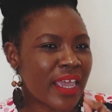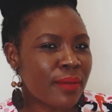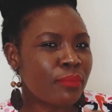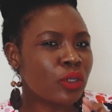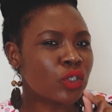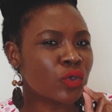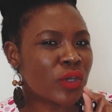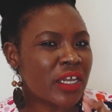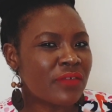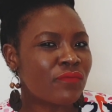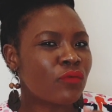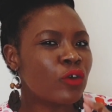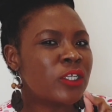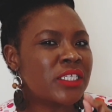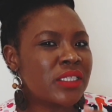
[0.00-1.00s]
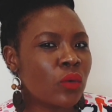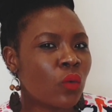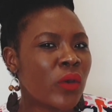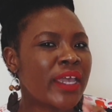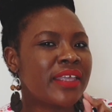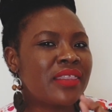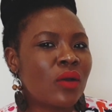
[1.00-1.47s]
able to influence the
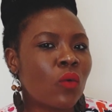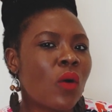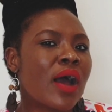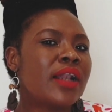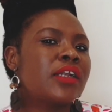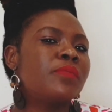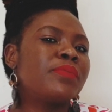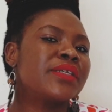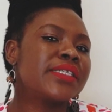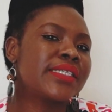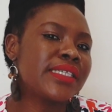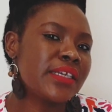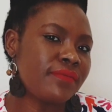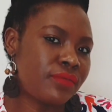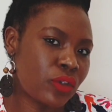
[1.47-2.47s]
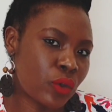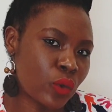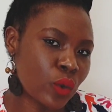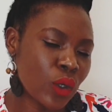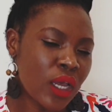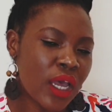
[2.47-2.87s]
way the world perceives you.